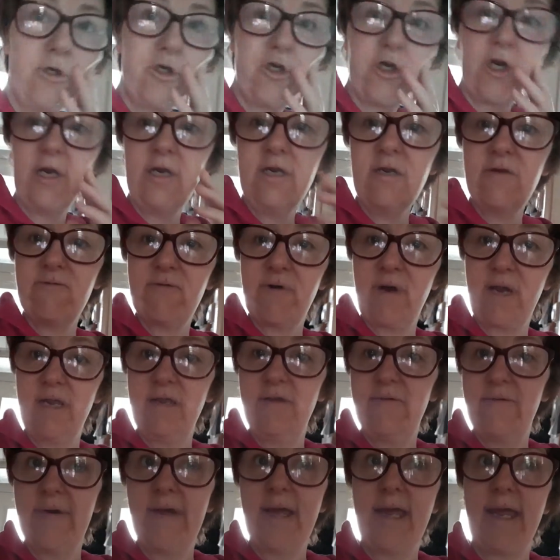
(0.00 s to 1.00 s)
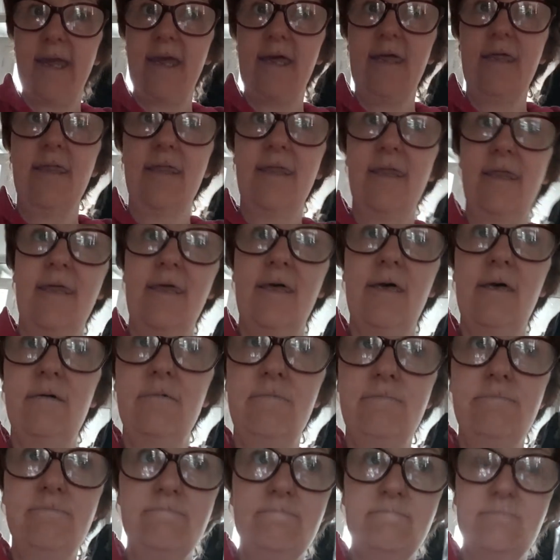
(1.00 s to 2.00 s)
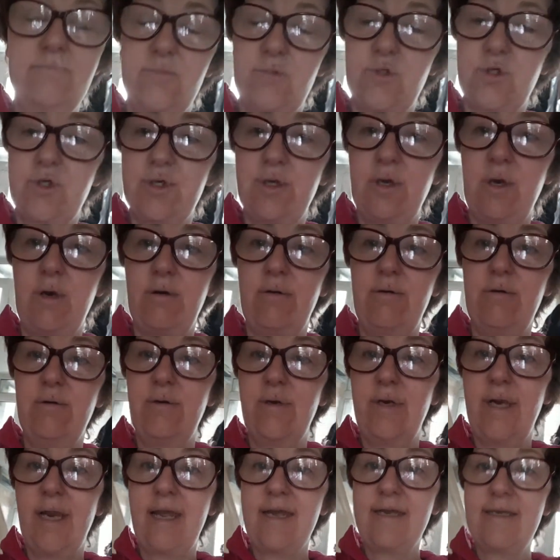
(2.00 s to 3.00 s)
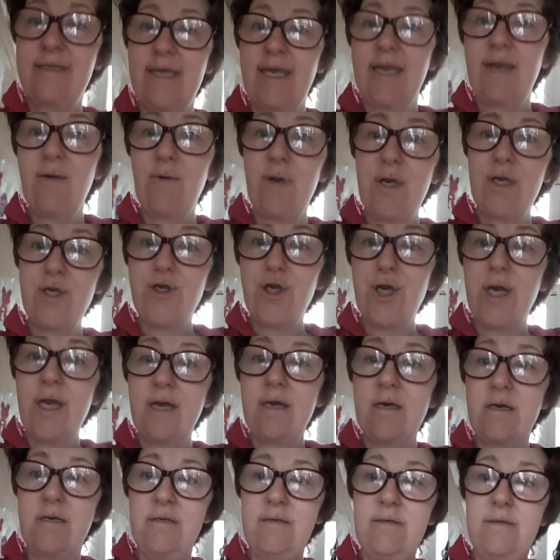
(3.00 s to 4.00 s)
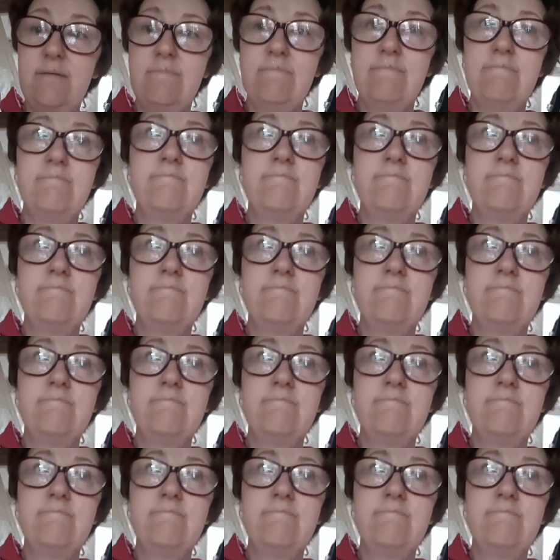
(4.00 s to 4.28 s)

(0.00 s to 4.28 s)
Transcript: trying to find Faith. So, let's see where she is.